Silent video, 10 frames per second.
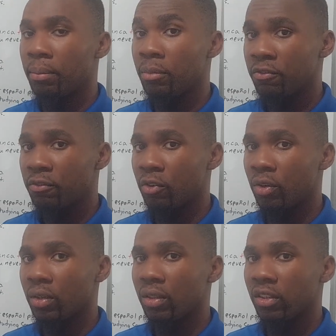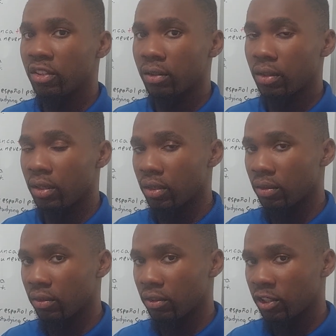before
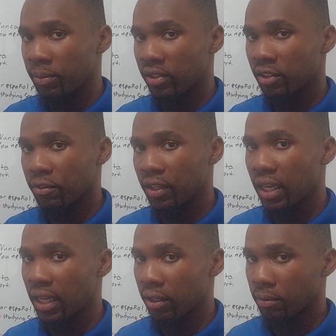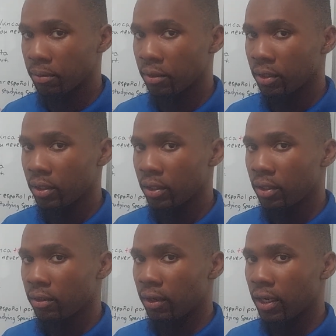the specific help,
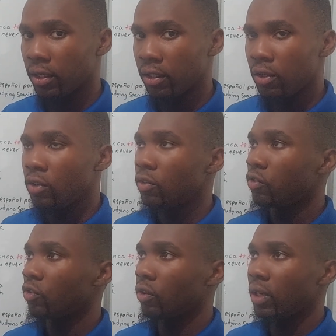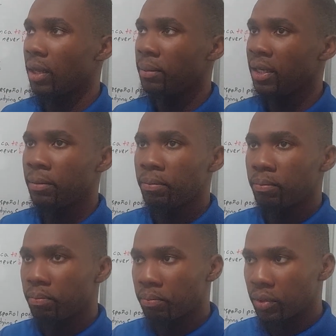right? So let me
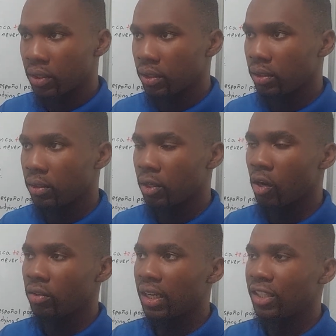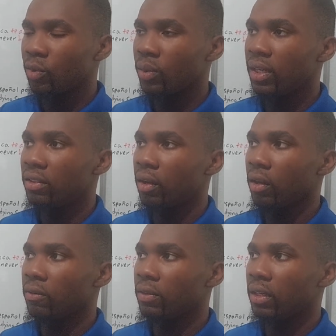contextualize all
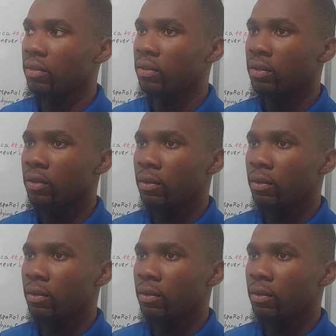of this.